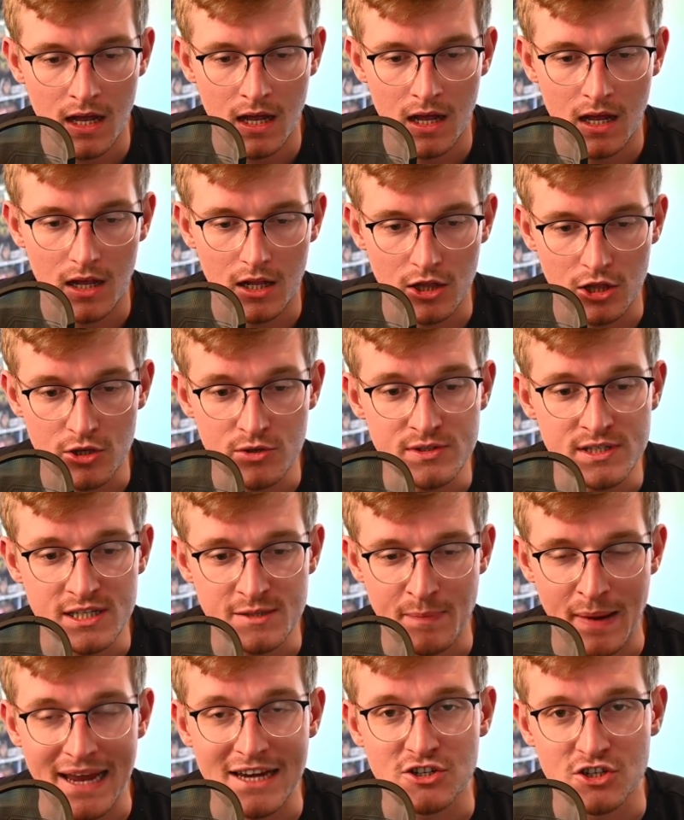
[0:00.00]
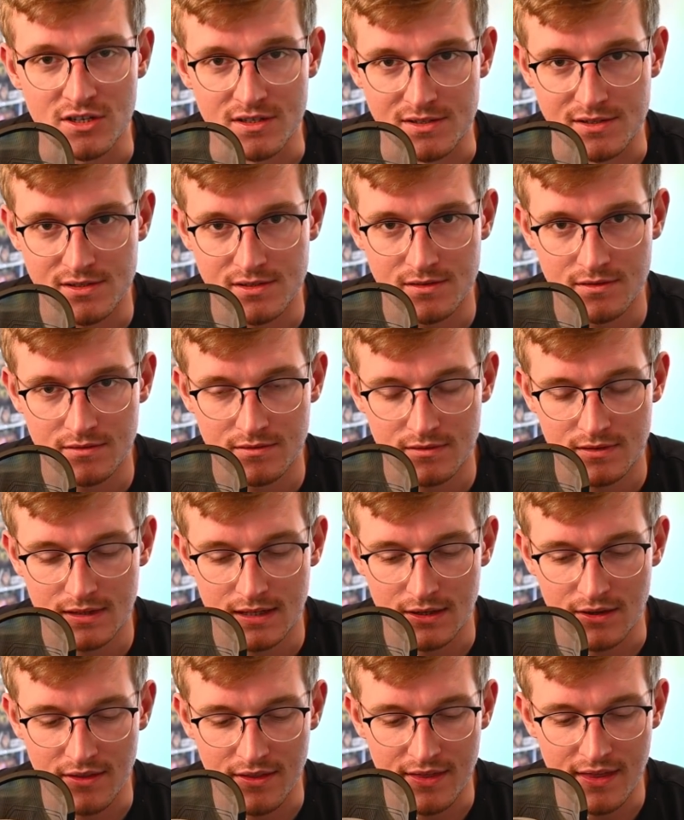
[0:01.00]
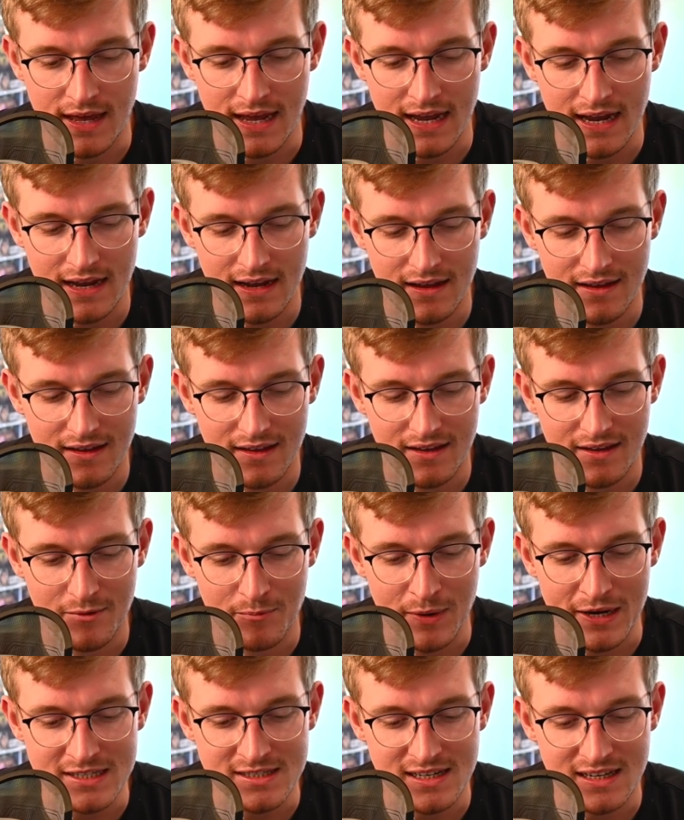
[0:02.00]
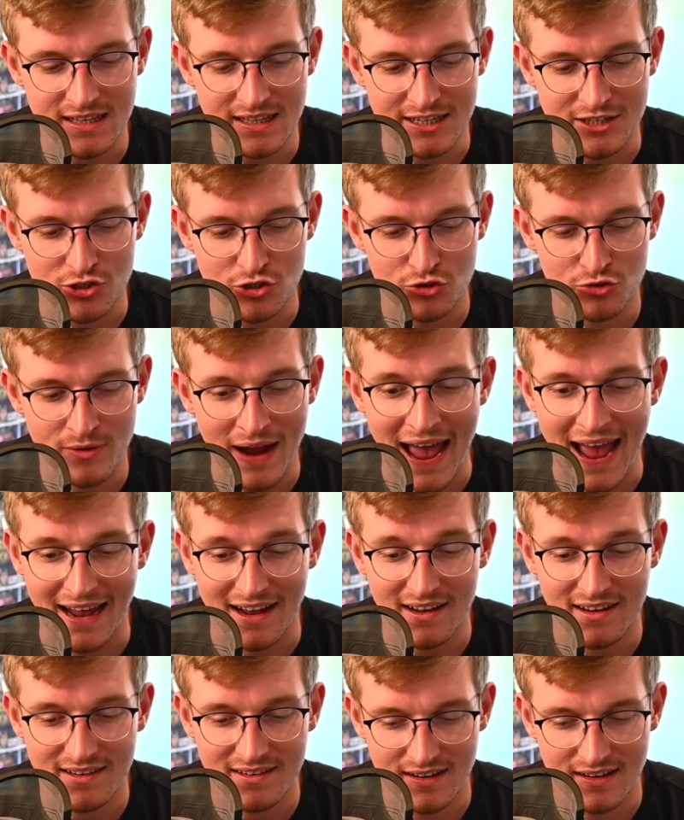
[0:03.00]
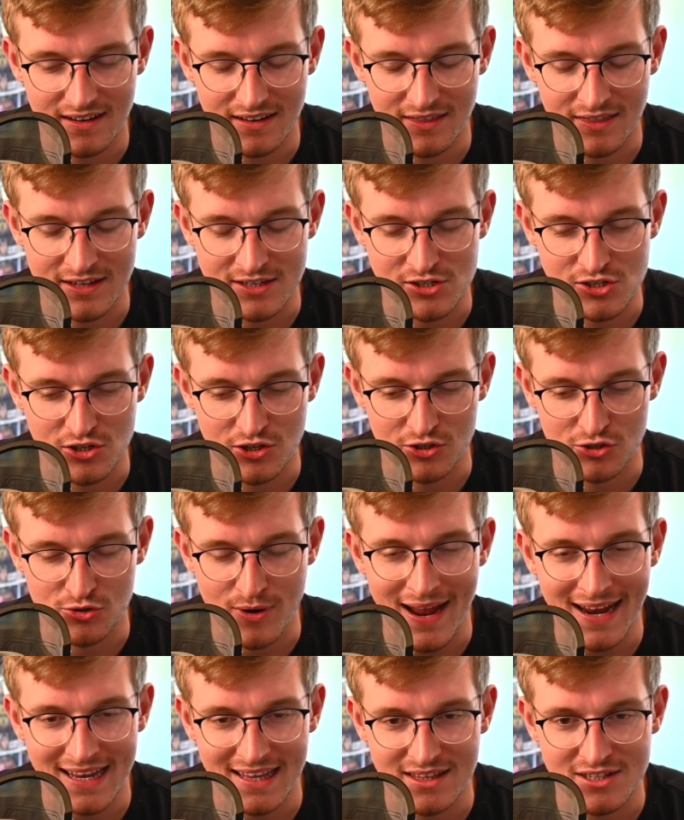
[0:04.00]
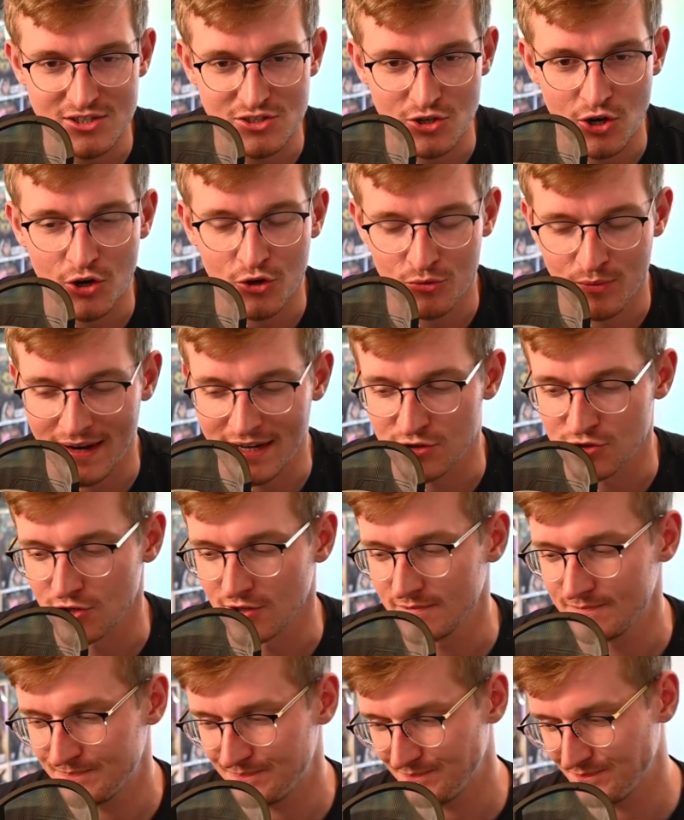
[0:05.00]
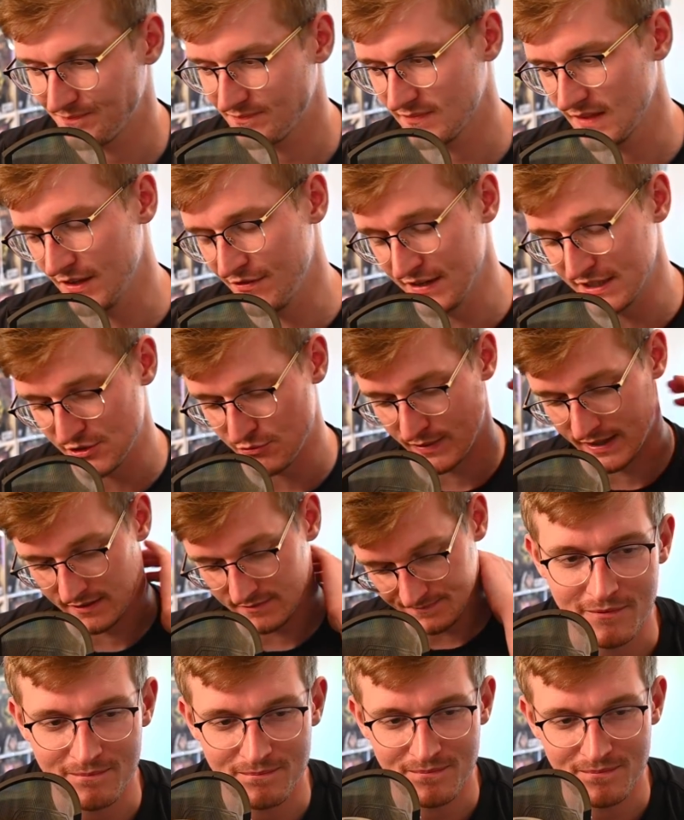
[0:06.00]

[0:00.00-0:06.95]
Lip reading: loses patience. They basically track this. They're tracking this Dark Ranger, Visrin.